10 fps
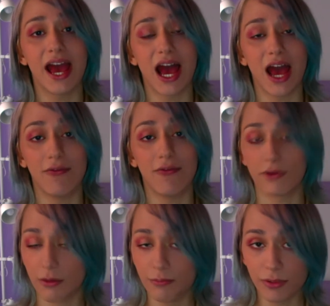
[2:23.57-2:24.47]
I have
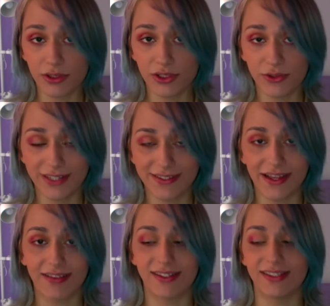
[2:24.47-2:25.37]
compulsory
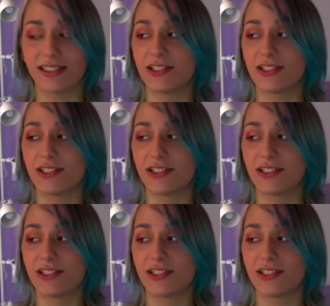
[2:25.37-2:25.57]
attendance,